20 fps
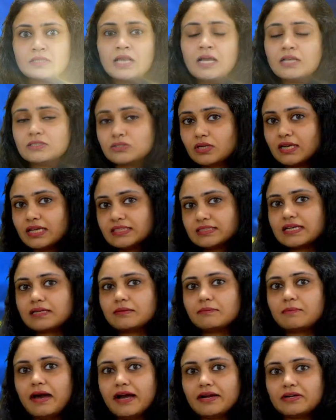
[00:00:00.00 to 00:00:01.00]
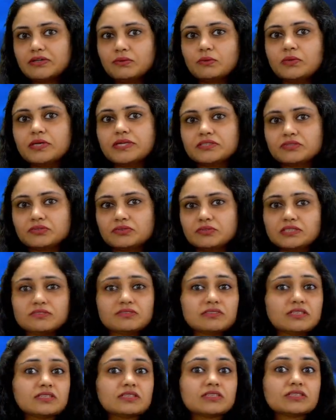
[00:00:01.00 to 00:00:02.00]
So let's get back to history.
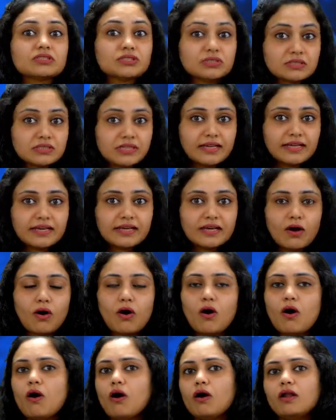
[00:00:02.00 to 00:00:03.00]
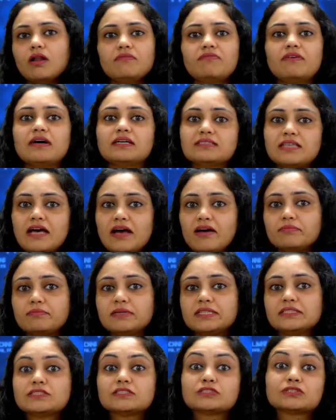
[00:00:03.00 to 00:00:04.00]
Traditionally, all of us have
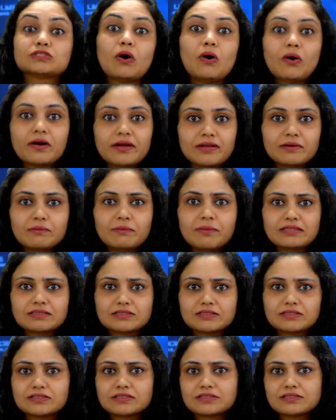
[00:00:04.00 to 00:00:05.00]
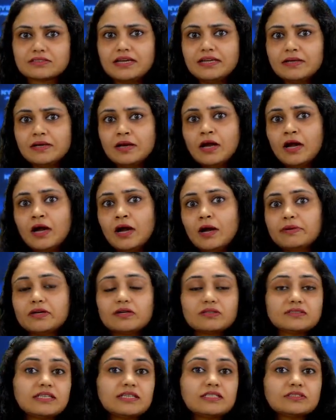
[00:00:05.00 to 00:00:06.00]
been stock investors, right?
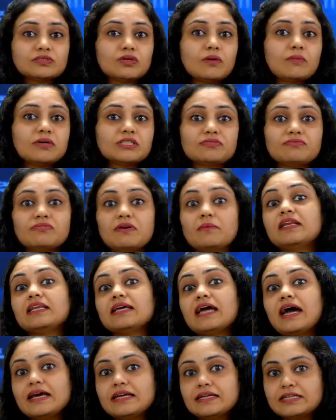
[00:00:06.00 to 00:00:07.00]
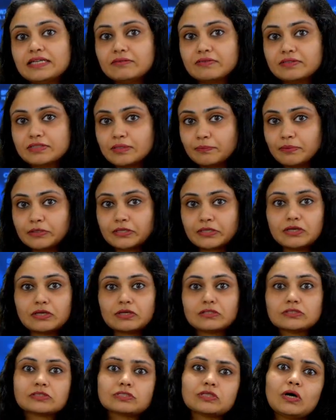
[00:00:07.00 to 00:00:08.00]
Because there is so much familiarity with a
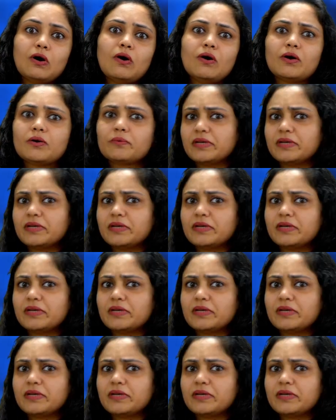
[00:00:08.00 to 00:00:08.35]
particular stock.